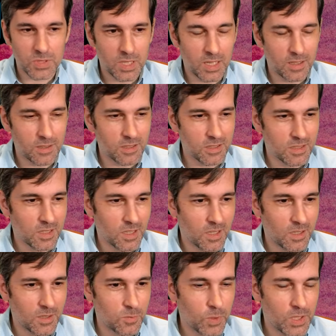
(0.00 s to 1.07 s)
was an error,
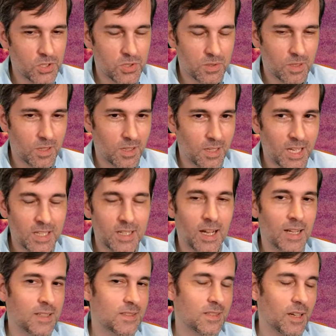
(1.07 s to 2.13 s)
which in
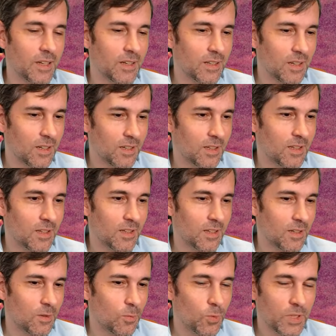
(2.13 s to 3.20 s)
hindsight,
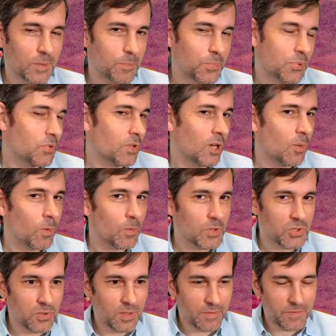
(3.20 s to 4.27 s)
we probably
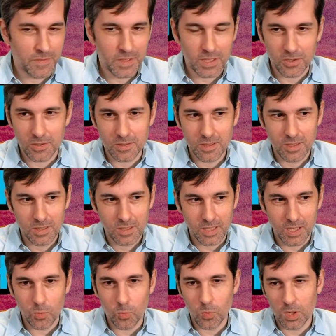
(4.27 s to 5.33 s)
should have figured
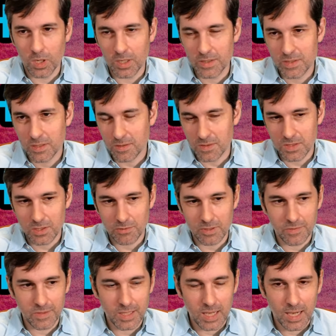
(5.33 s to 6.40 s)
it was,
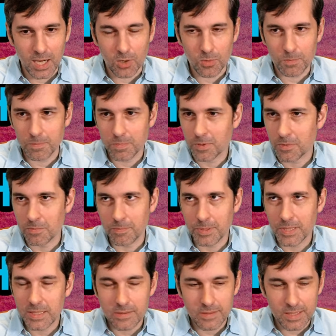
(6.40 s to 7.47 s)
considering the
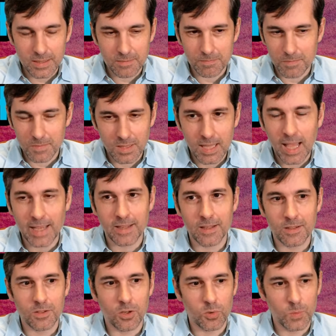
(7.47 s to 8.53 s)
completely
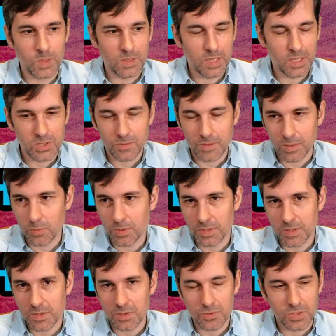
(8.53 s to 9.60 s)
lacking documentation that was
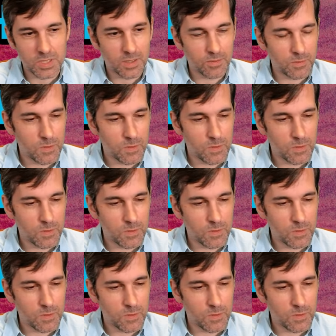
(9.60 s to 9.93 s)
associated